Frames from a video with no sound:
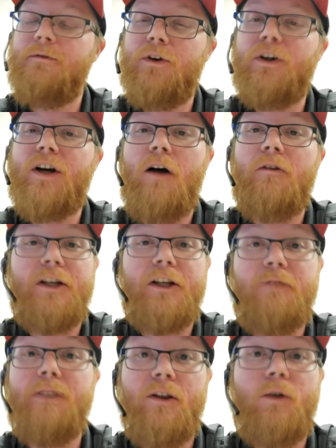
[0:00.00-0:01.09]
They're calling, it could
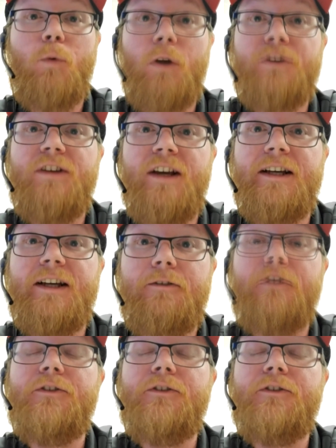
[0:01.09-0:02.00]
be their worst day ever,